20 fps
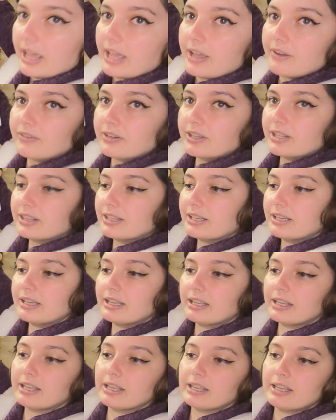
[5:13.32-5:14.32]

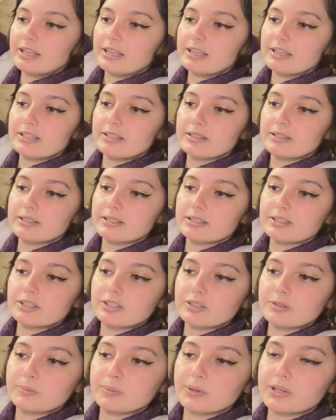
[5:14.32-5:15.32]
Everything is
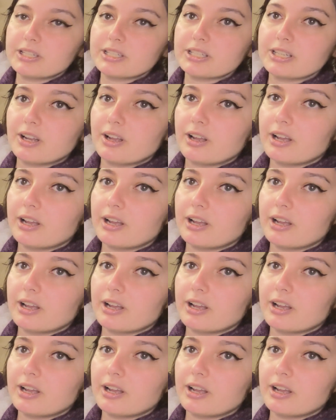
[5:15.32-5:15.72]
just printed